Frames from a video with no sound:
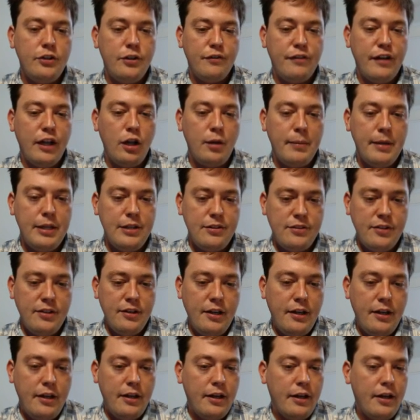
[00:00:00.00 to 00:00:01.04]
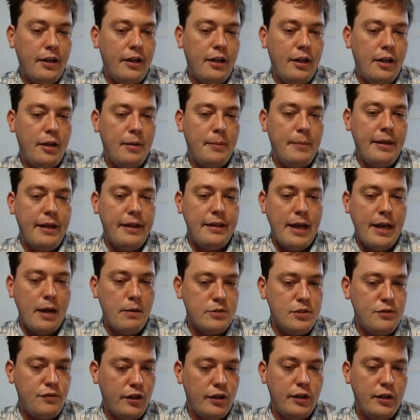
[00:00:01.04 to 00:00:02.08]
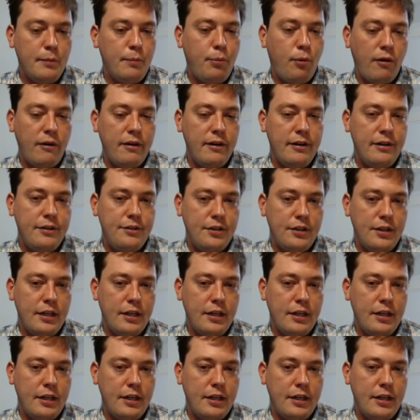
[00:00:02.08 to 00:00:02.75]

development, and that was very important.